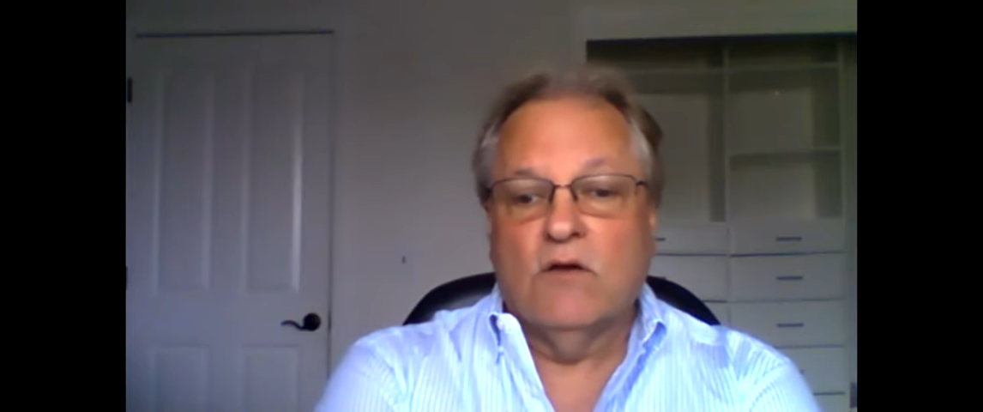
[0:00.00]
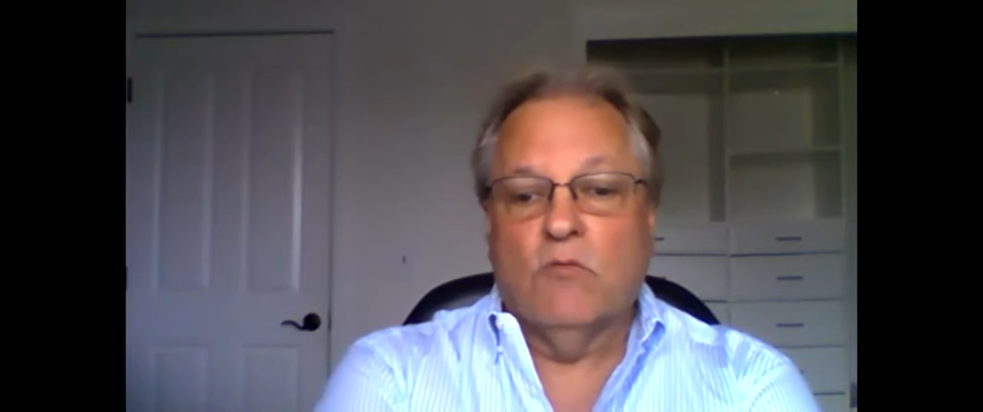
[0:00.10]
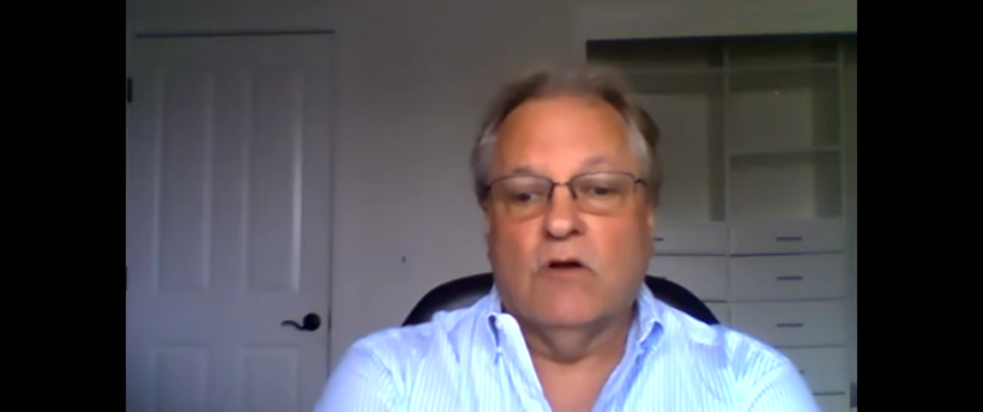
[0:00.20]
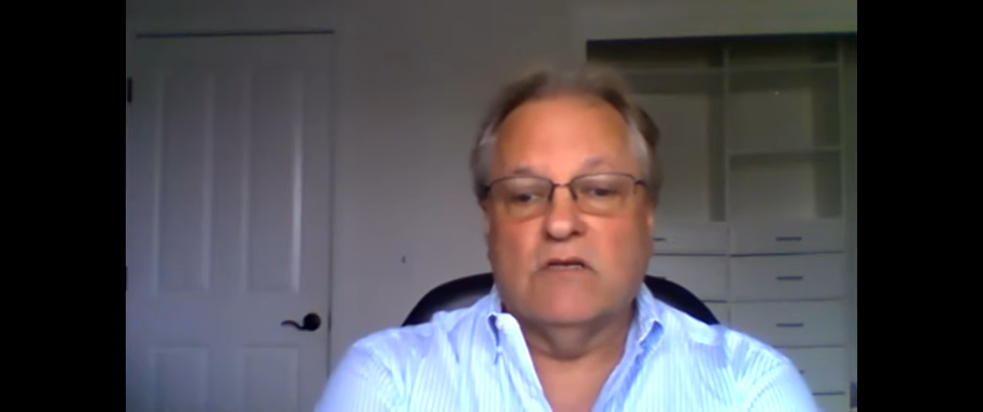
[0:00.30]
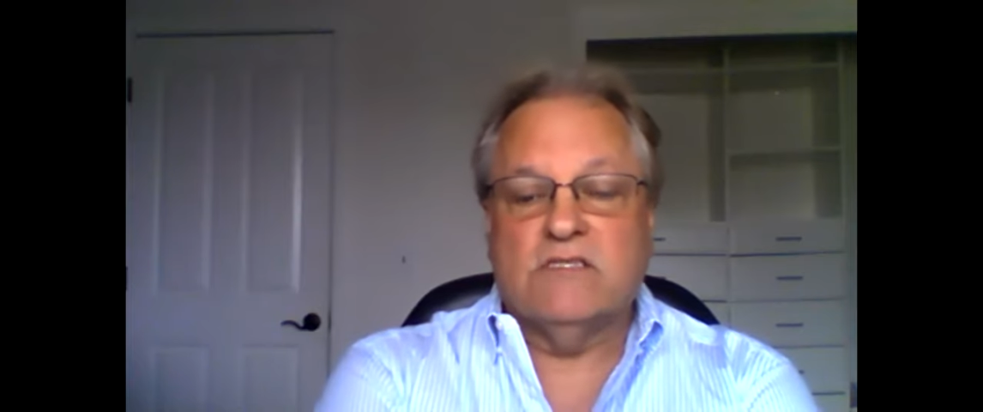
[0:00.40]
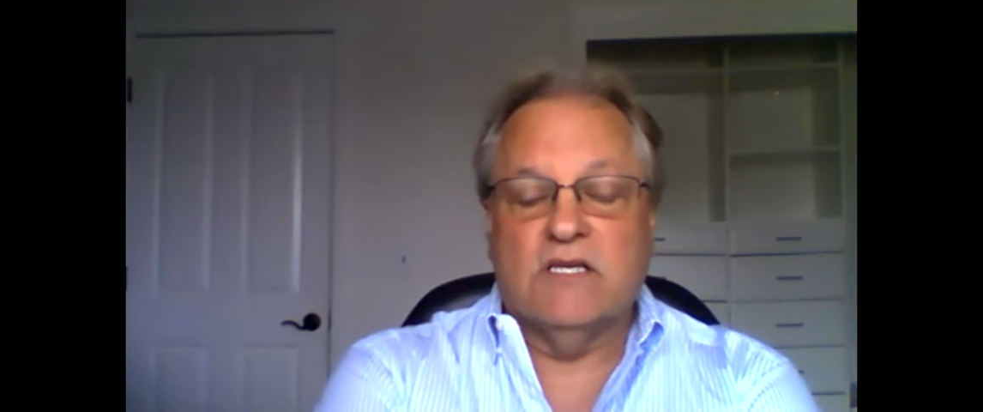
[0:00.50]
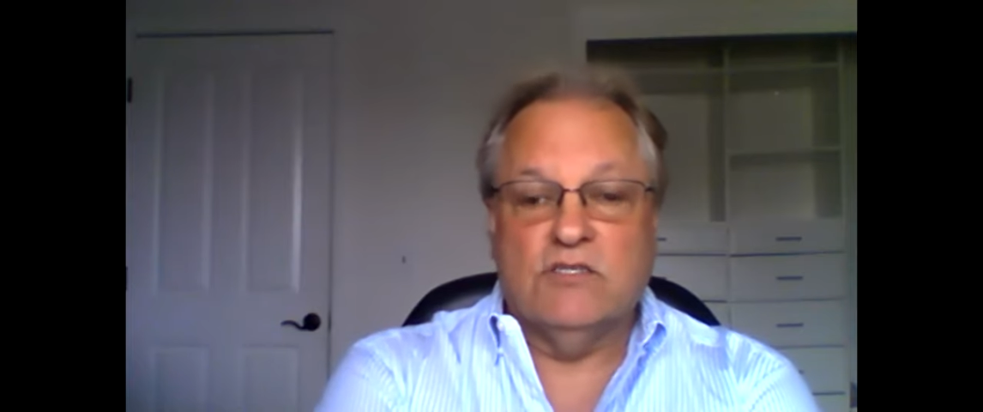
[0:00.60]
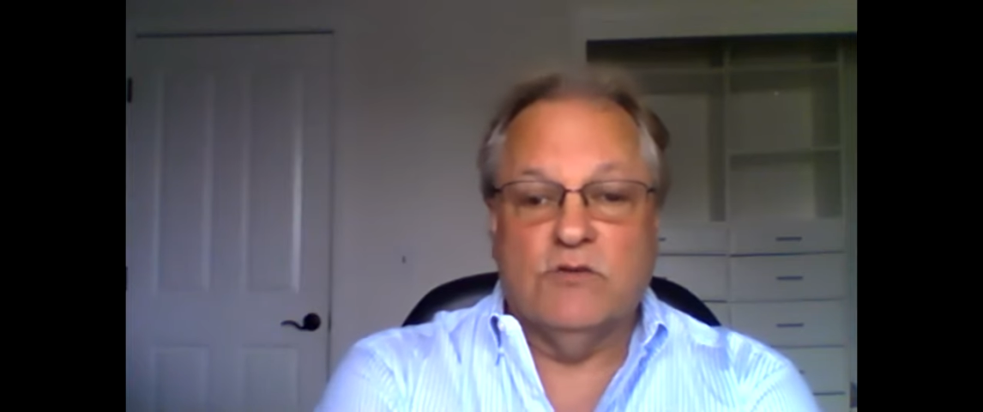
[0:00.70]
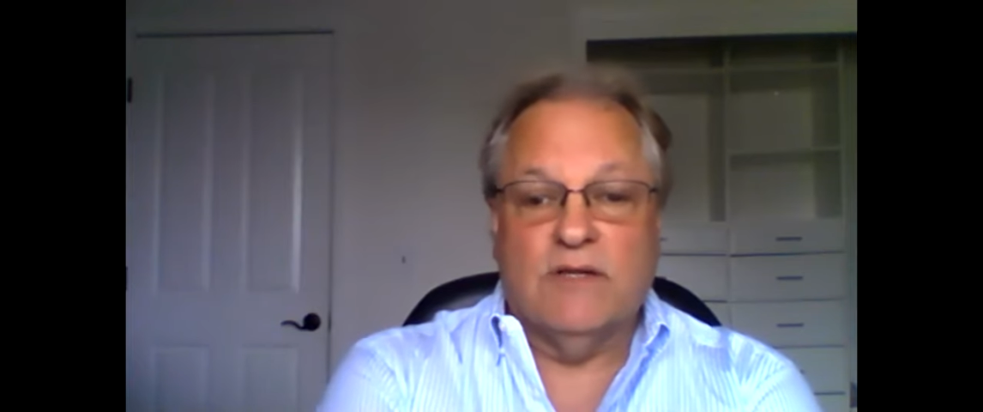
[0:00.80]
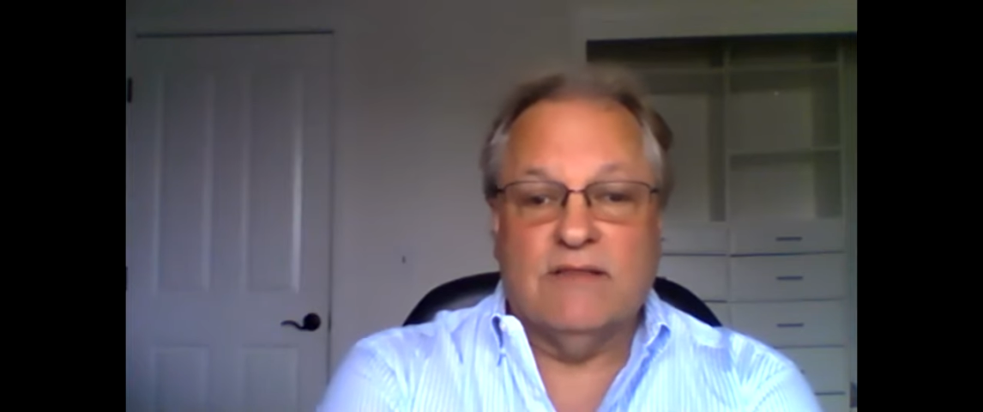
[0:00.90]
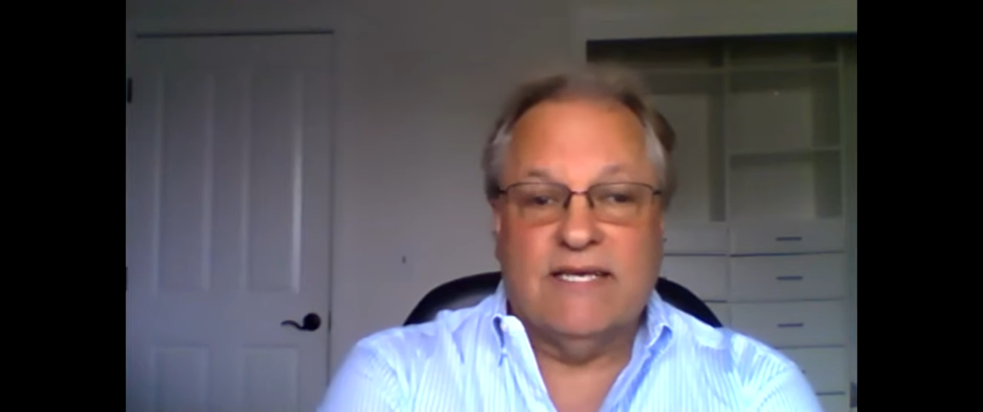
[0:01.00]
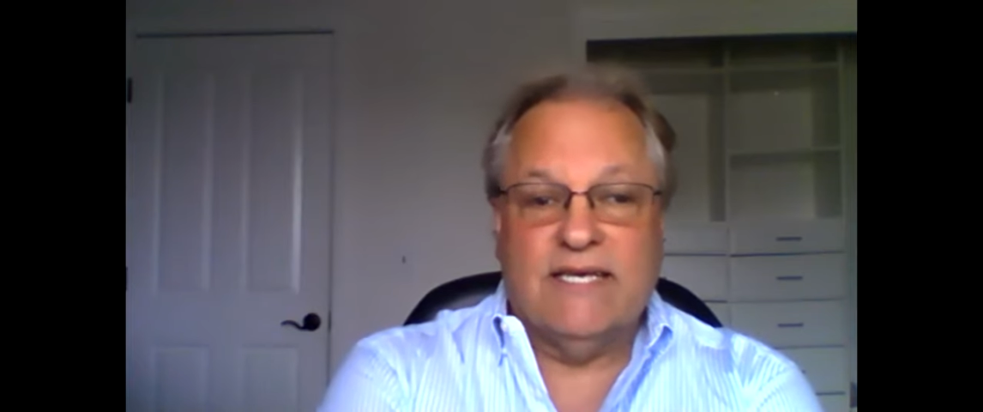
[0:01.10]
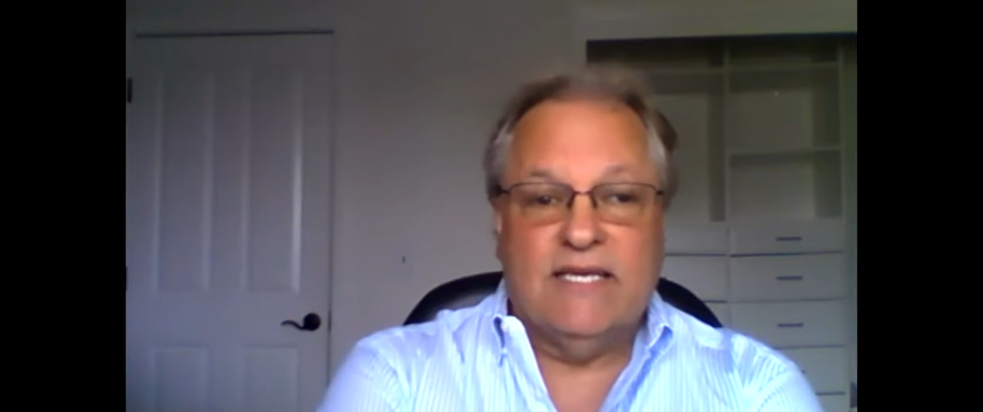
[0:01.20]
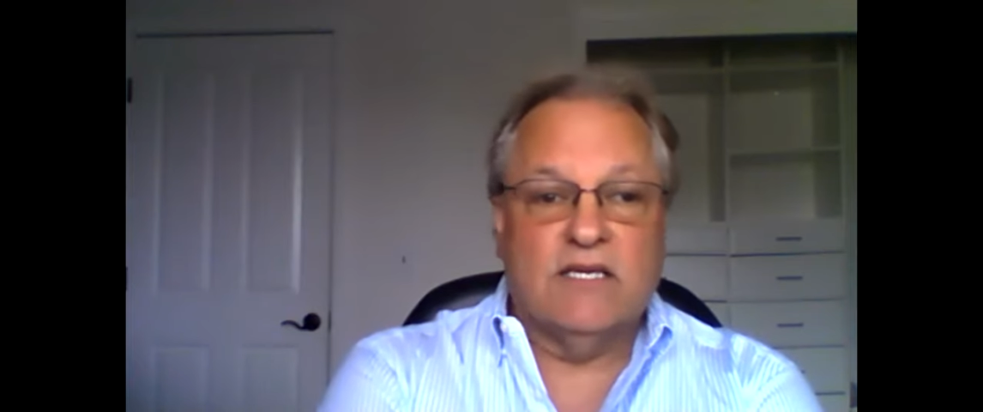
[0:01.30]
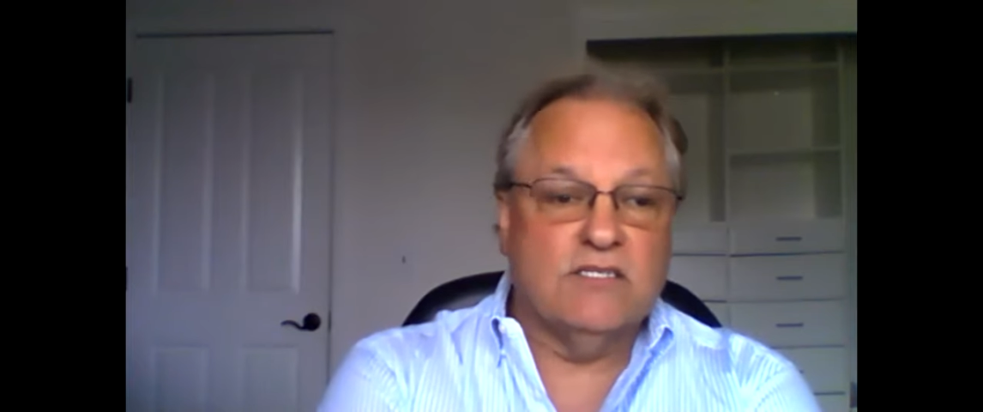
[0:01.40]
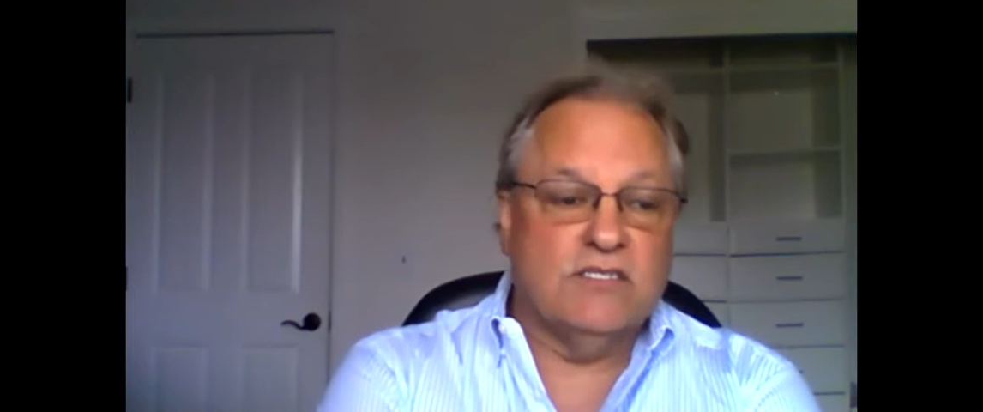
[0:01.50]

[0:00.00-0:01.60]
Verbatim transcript: We'll send you a link